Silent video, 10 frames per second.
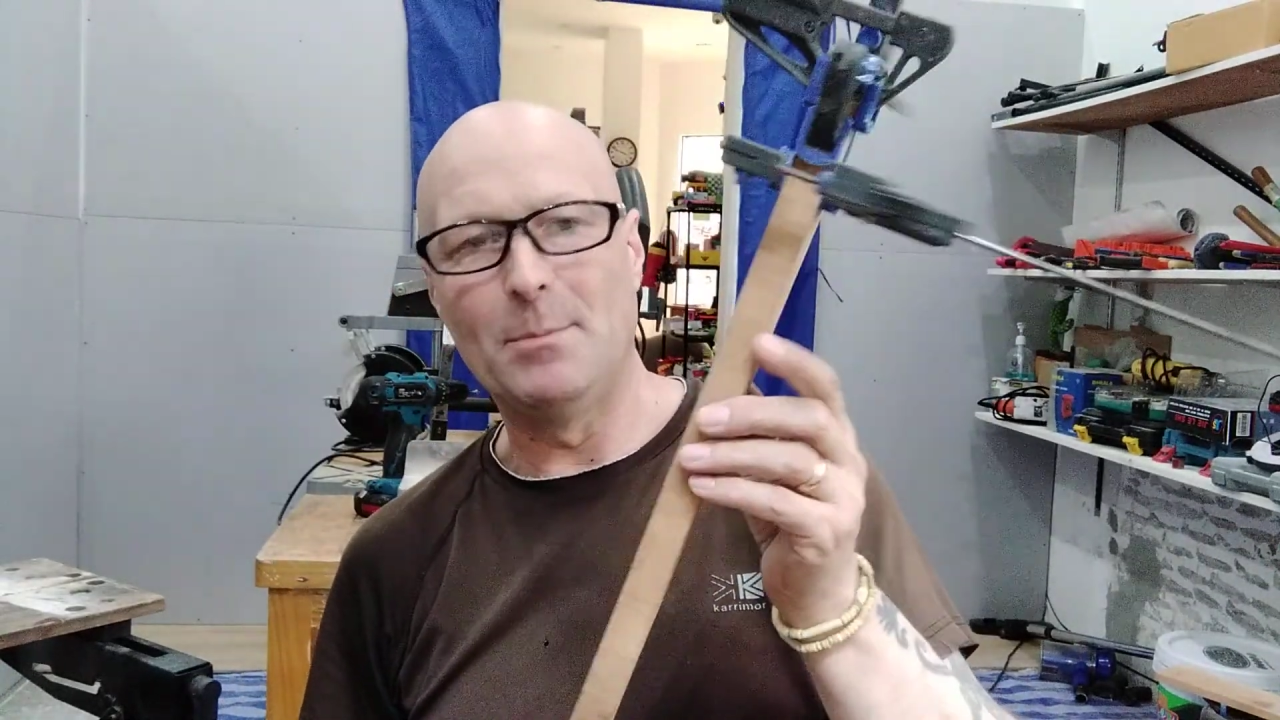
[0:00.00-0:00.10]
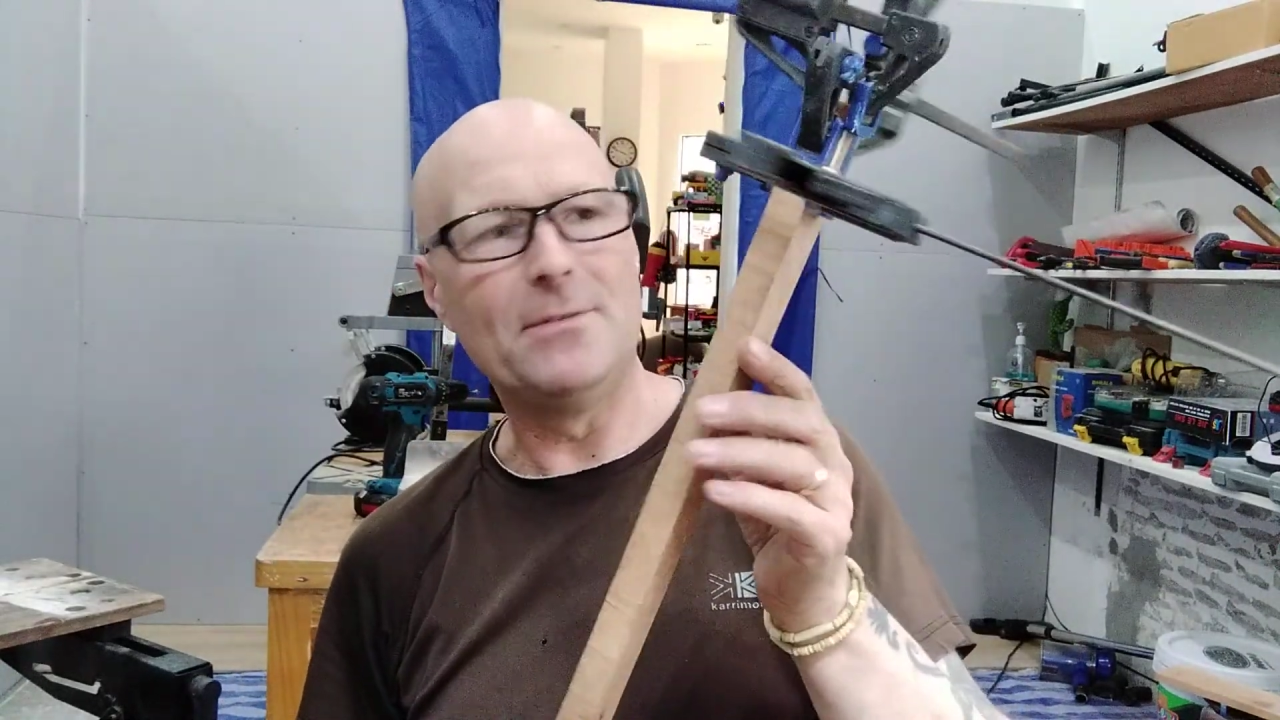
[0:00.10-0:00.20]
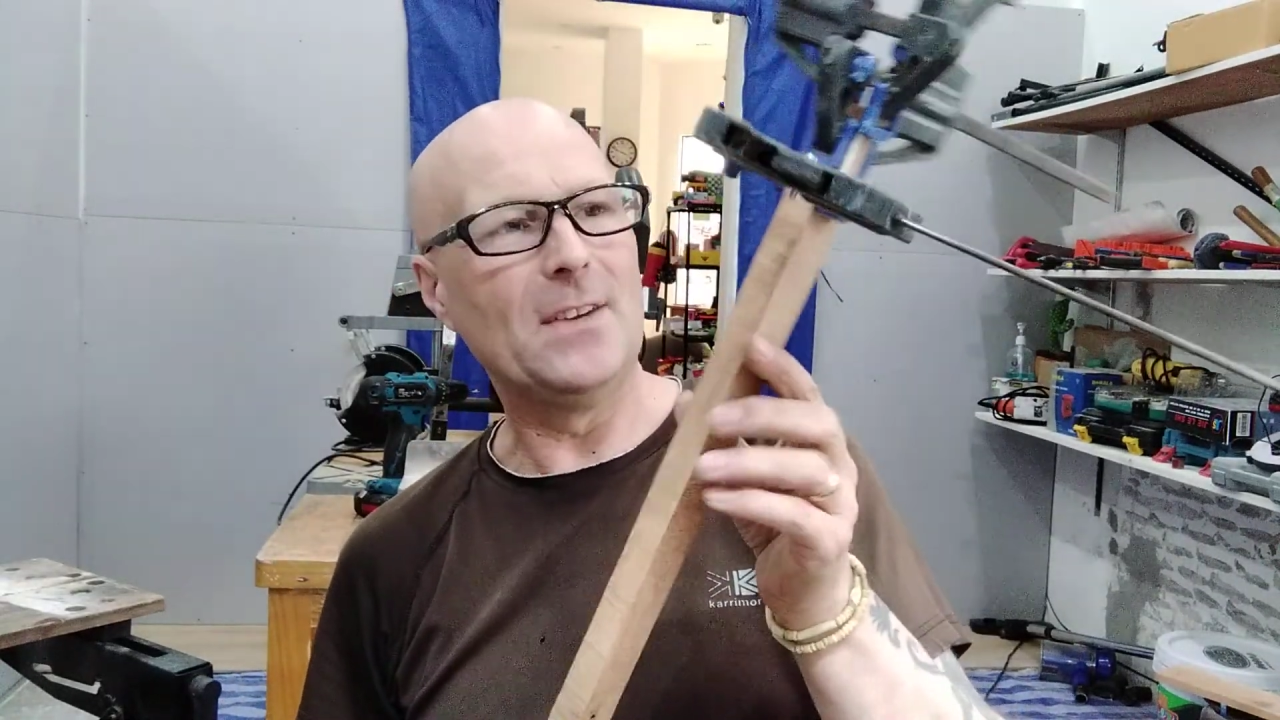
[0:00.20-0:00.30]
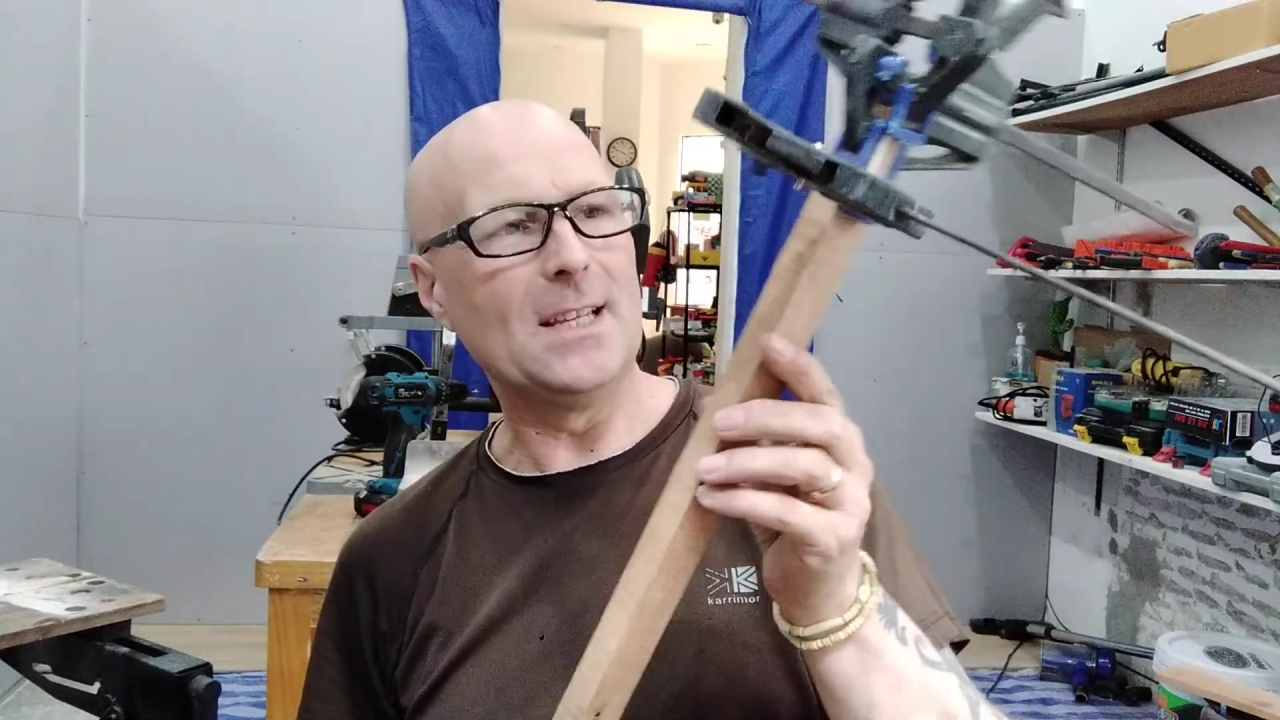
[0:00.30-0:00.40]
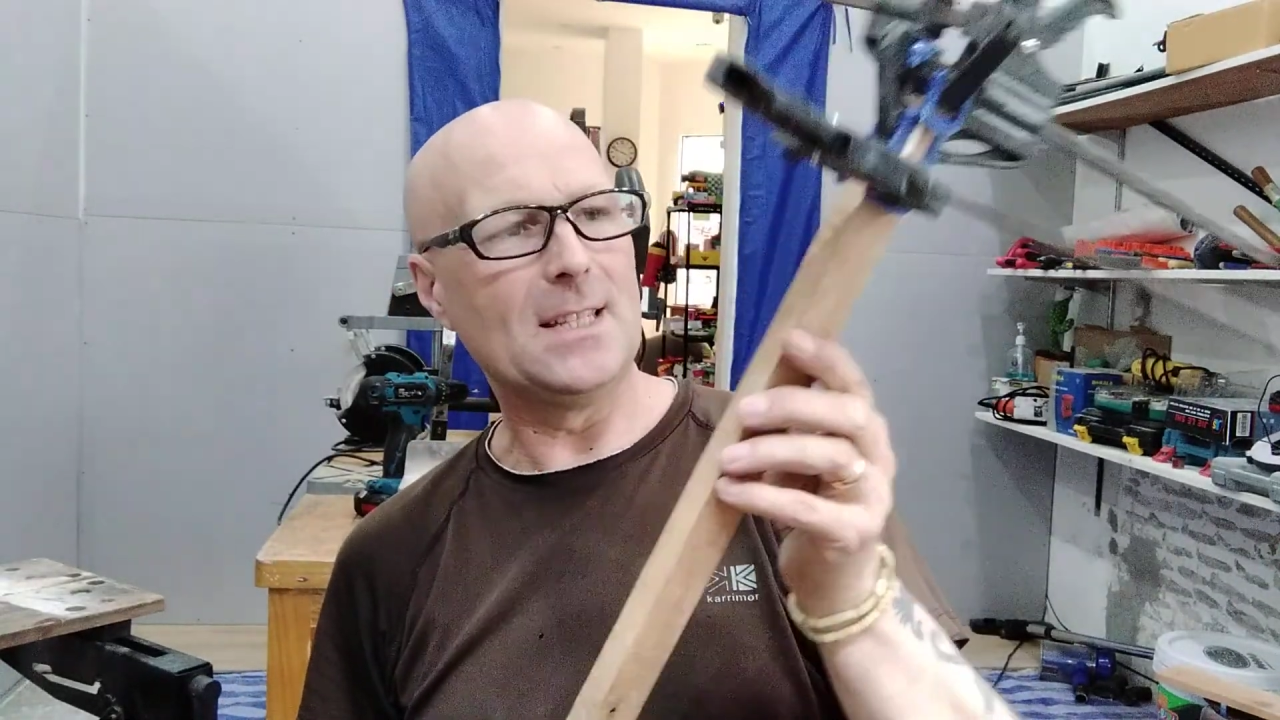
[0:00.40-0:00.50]

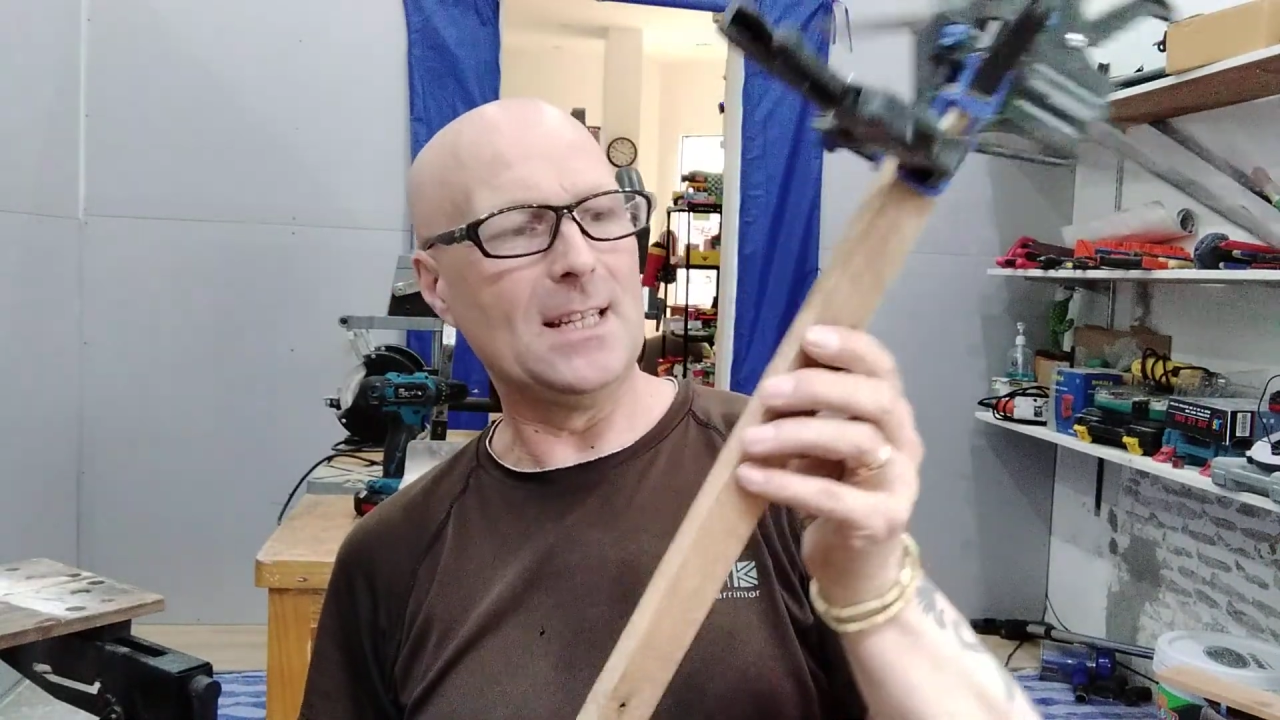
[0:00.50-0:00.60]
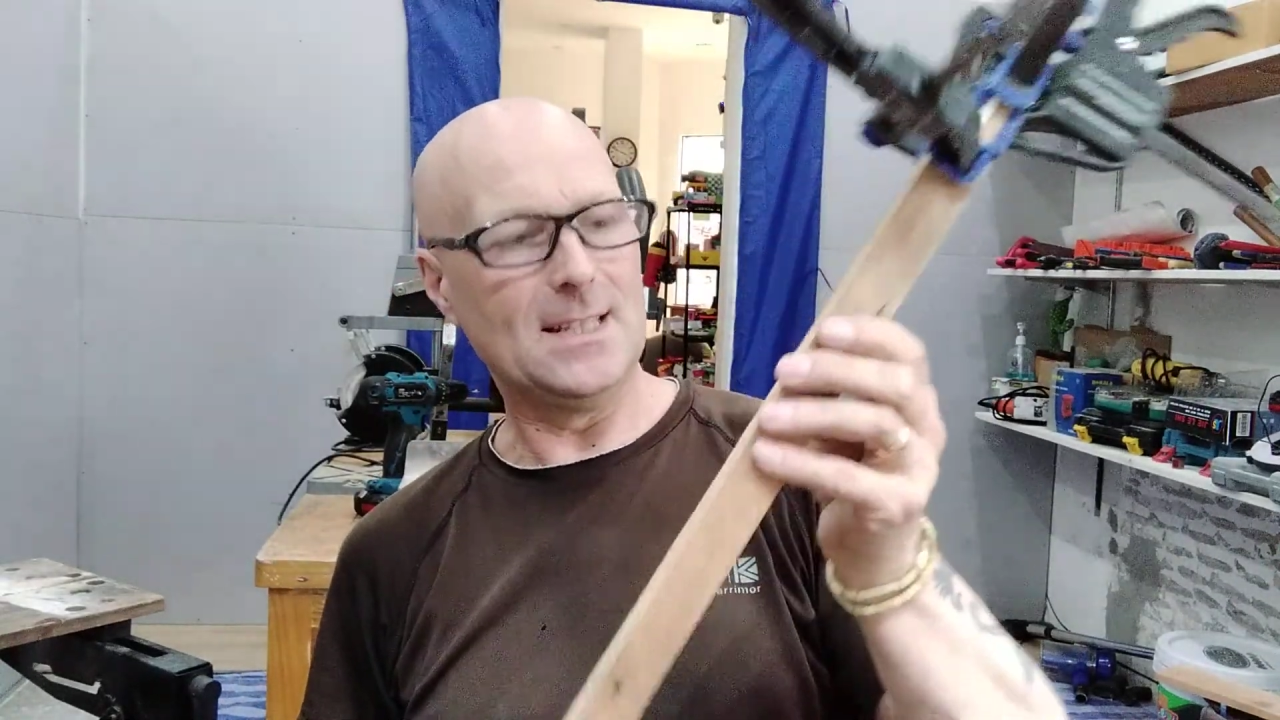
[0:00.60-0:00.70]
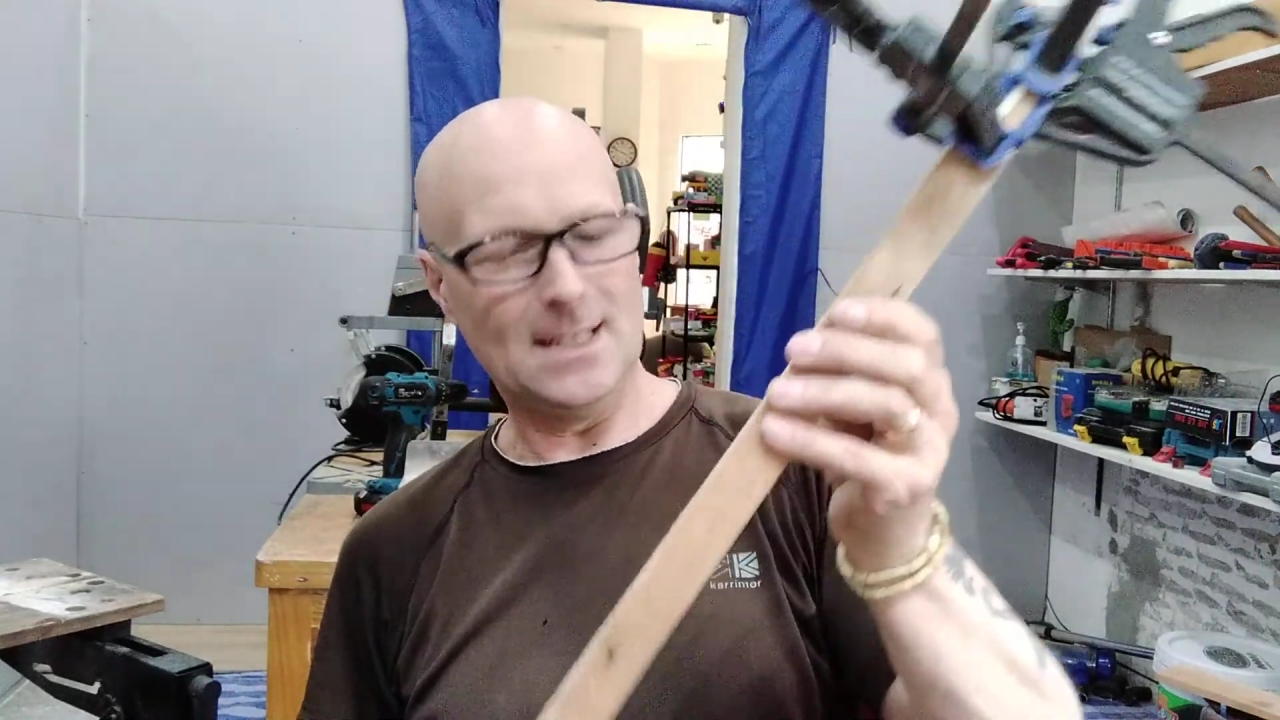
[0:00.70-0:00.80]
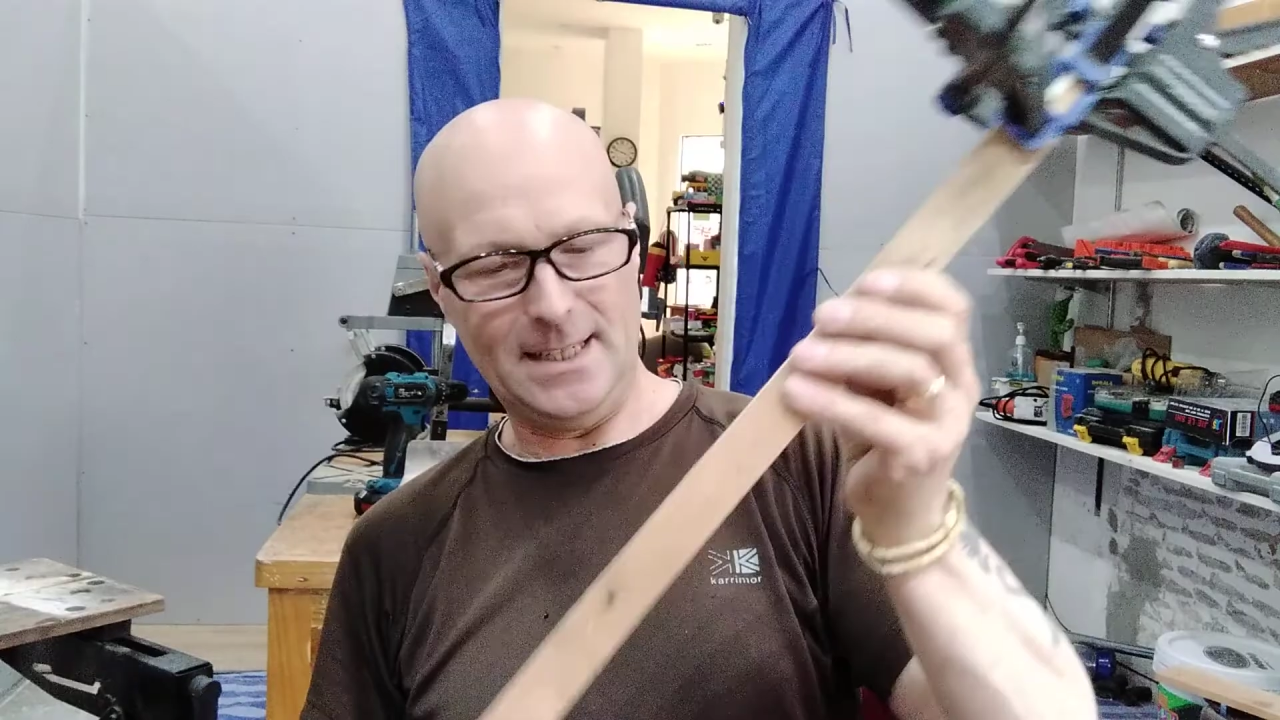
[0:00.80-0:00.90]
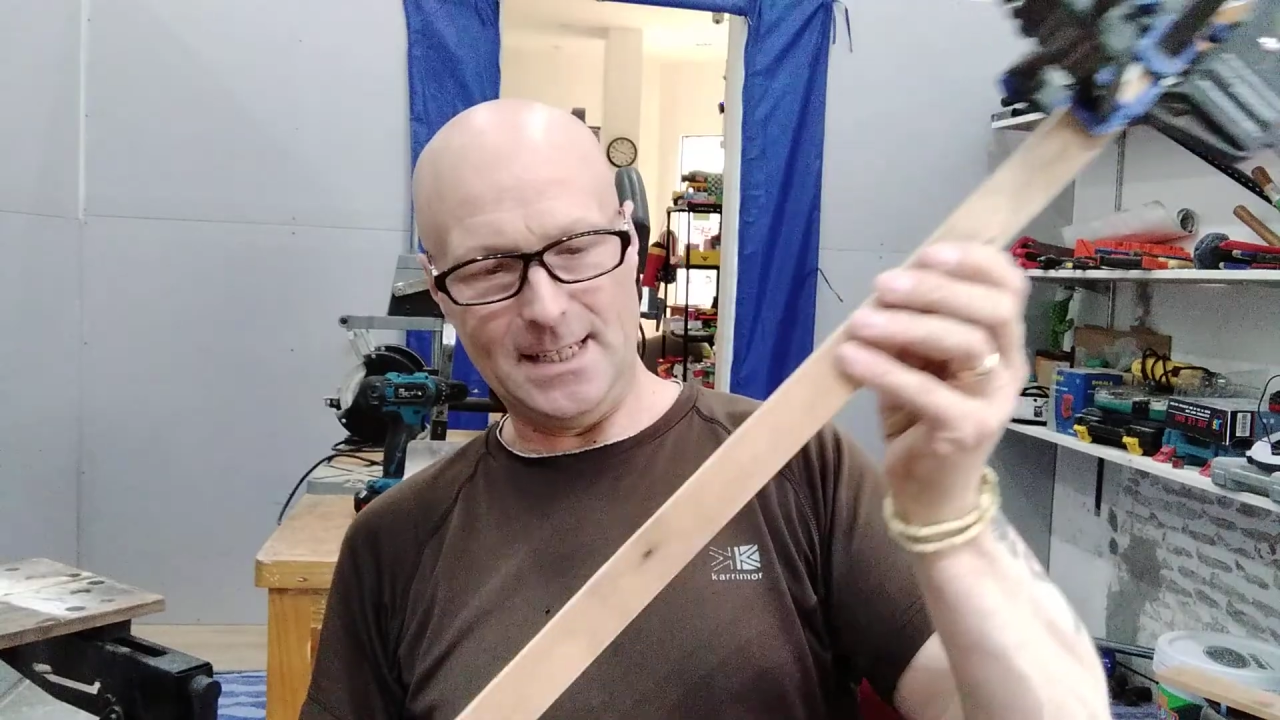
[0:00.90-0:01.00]
fixed easily.